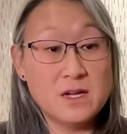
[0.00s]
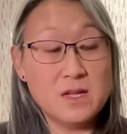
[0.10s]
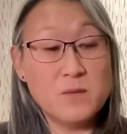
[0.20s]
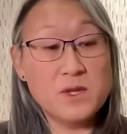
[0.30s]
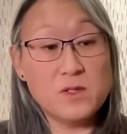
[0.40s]

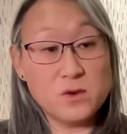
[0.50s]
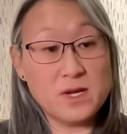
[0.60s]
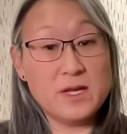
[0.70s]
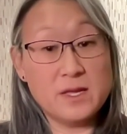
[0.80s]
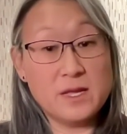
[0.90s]
And when you're
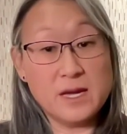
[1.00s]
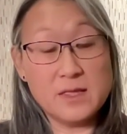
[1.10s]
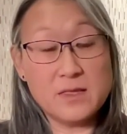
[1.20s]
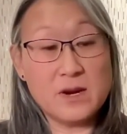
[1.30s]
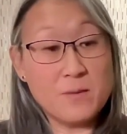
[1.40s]
looking
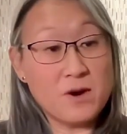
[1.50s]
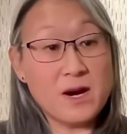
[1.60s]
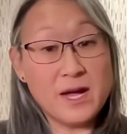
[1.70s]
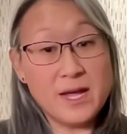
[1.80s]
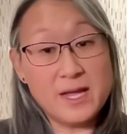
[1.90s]
at their
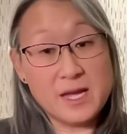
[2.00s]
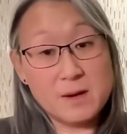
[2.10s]
MRI and